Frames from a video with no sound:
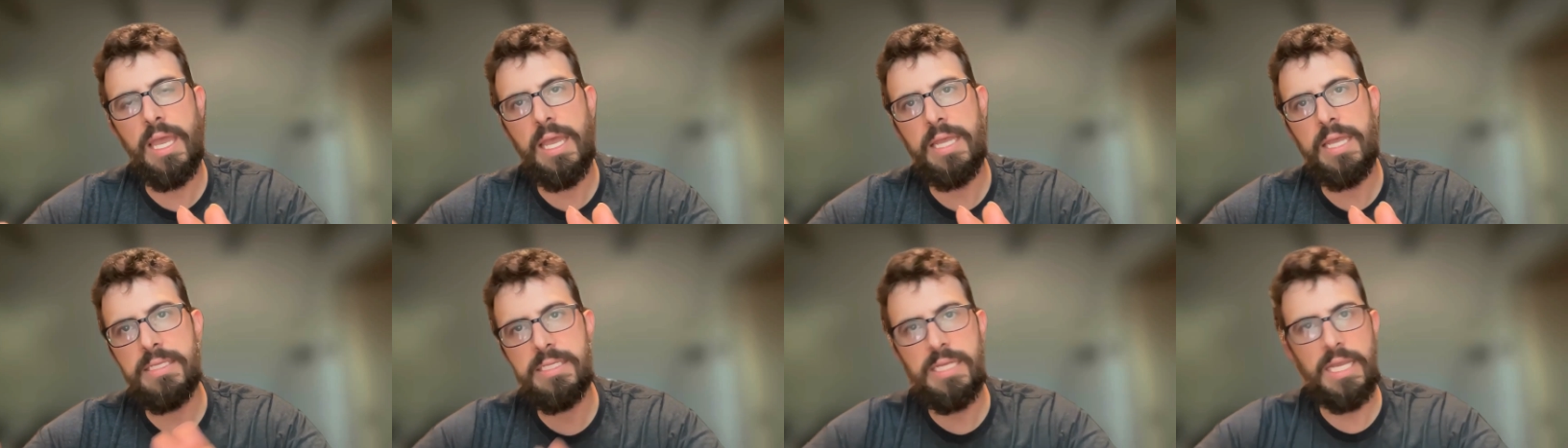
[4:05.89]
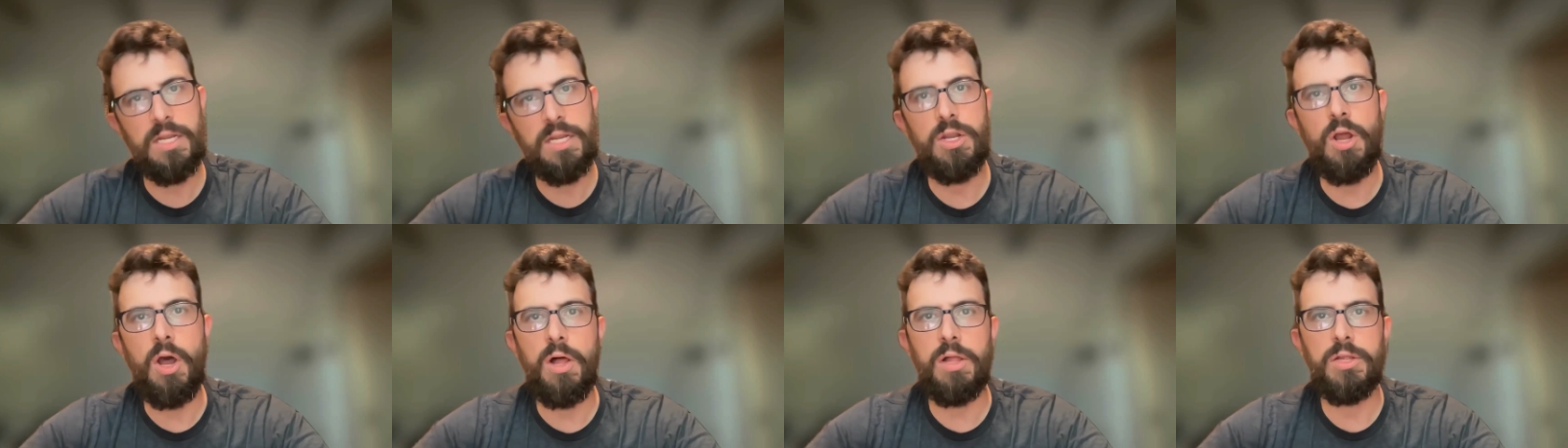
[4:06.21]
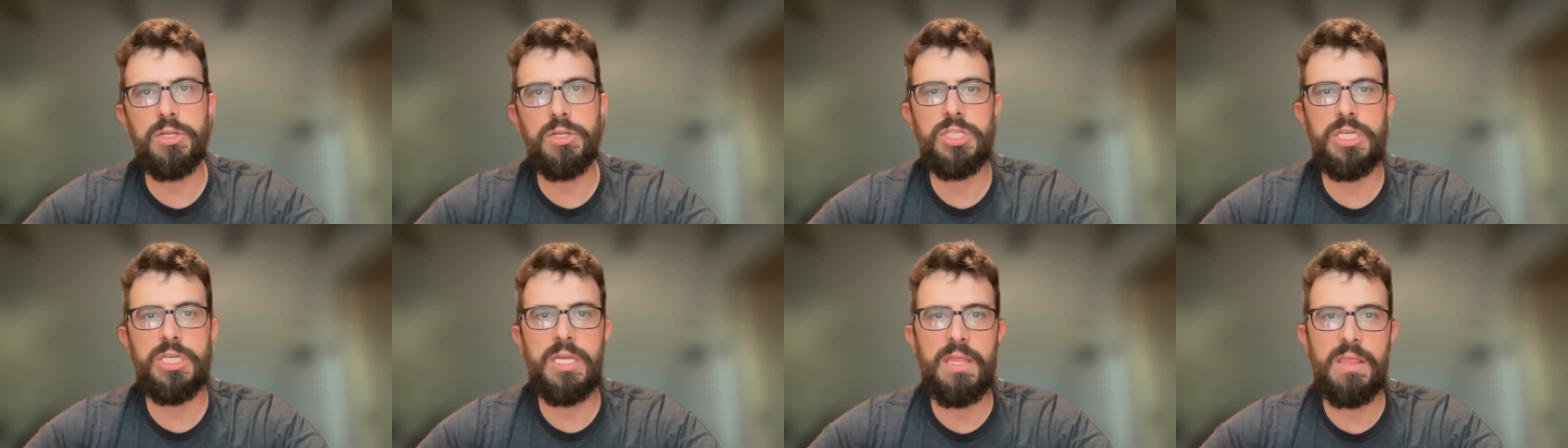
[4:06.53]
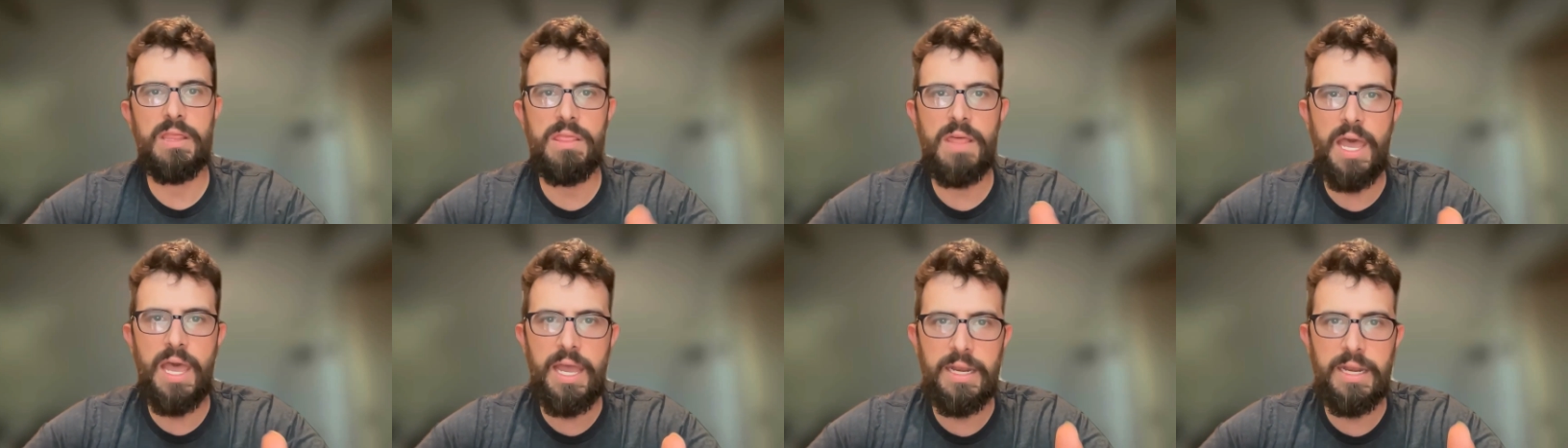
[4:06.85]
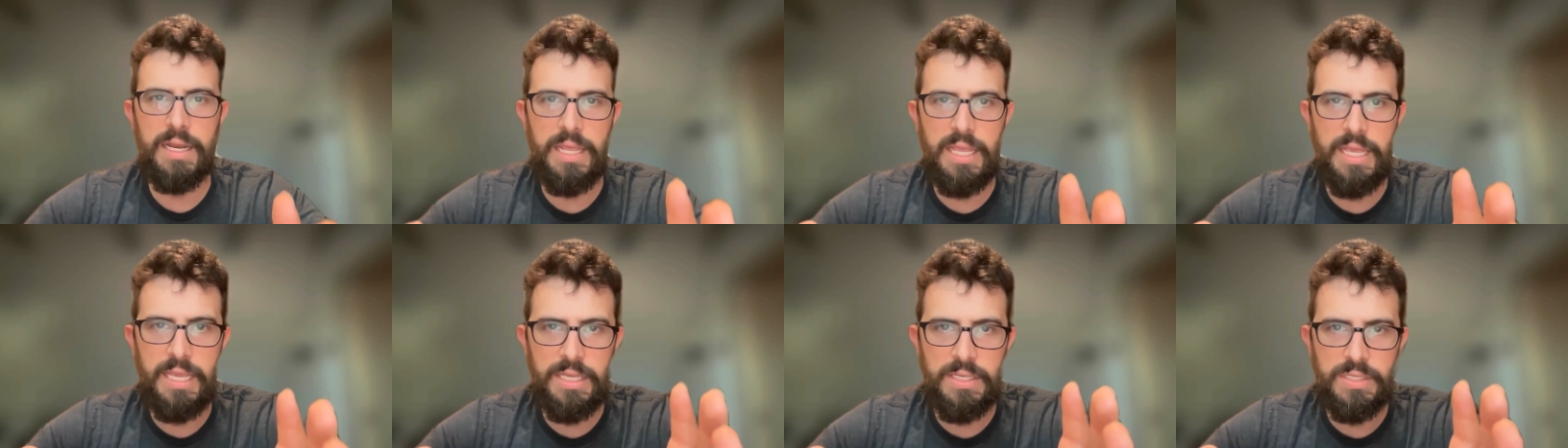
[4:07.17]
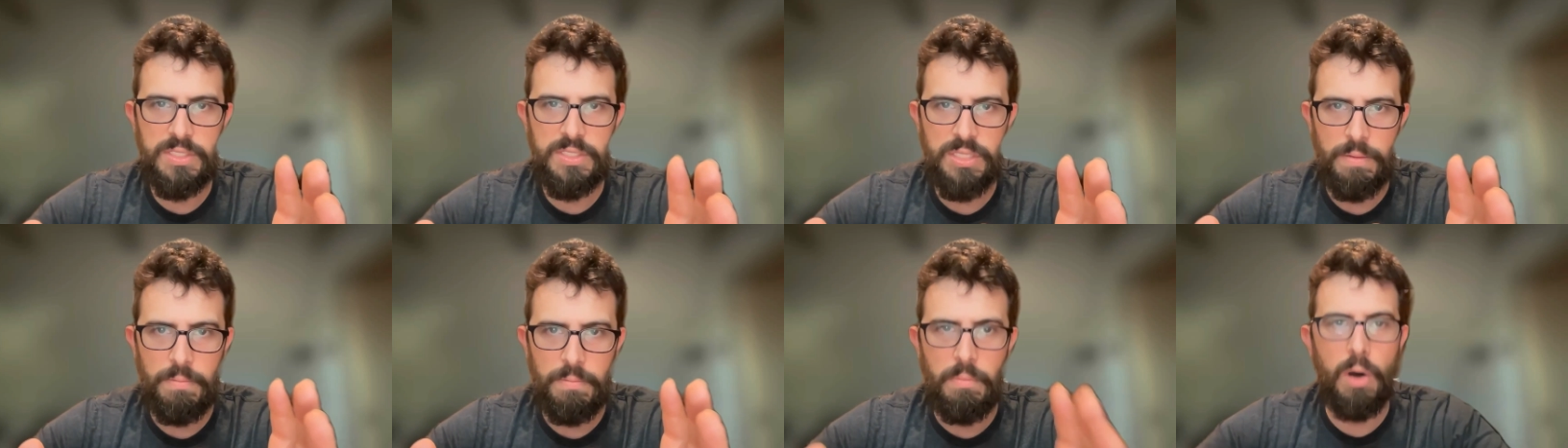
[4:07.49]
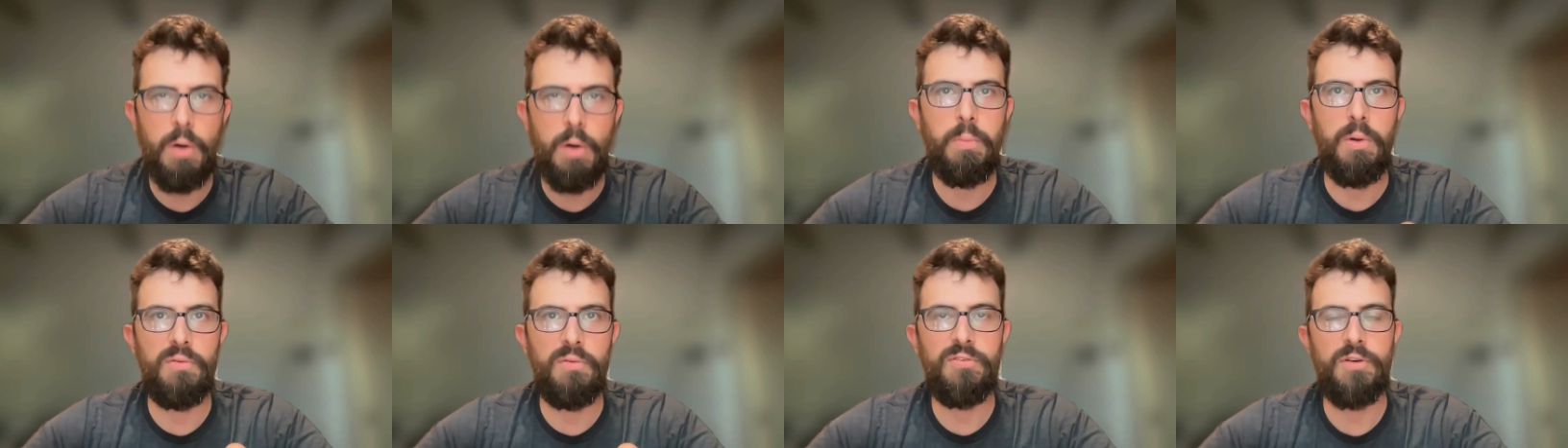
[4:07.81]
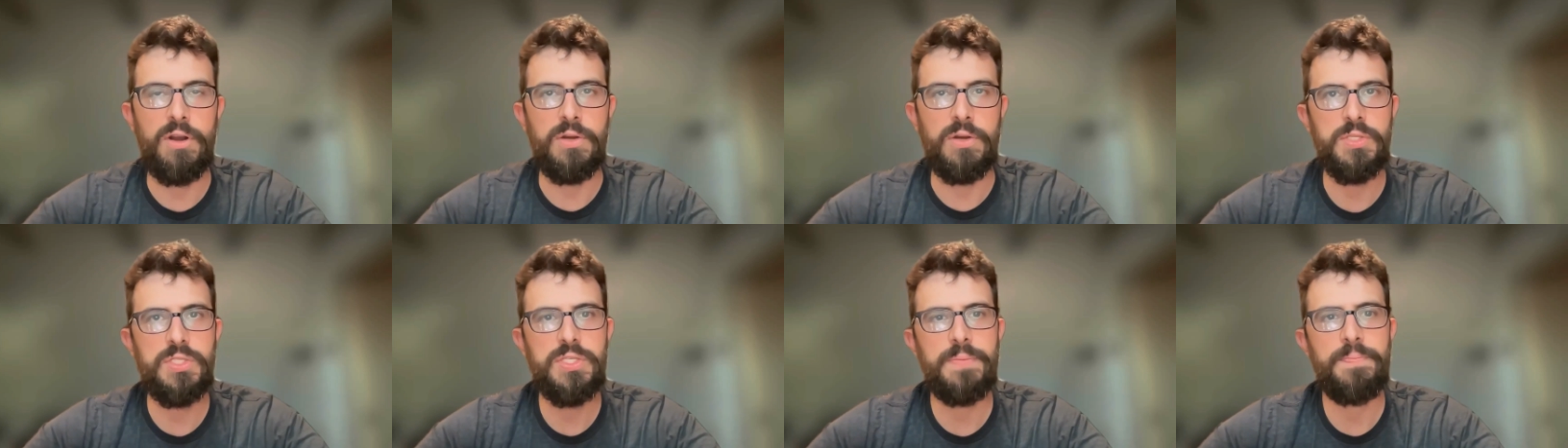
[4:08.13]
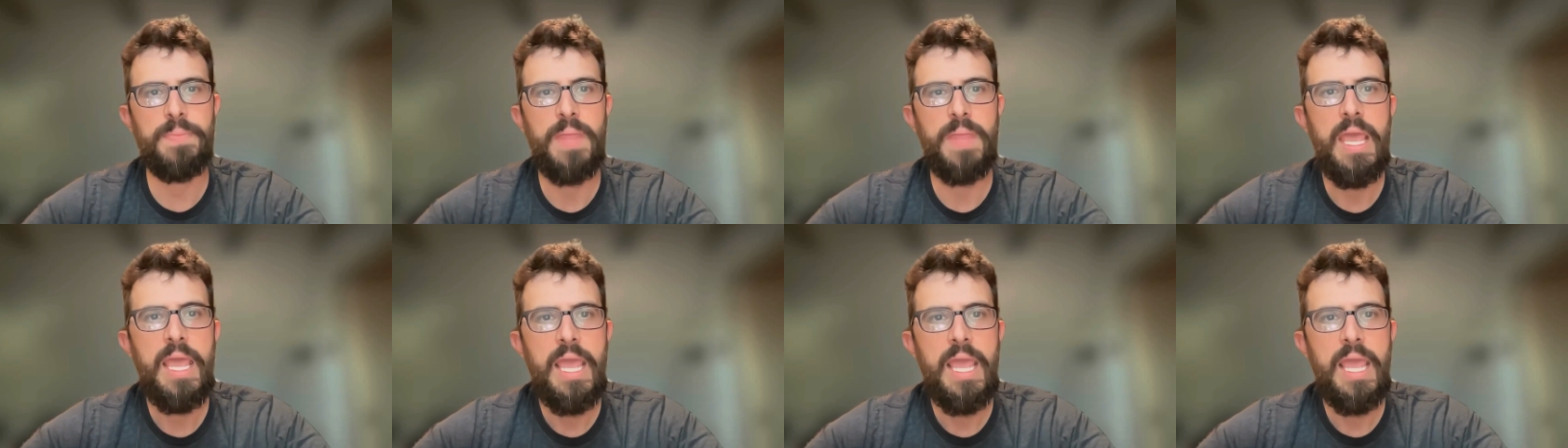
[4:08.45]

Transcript: a technology that is mobile first.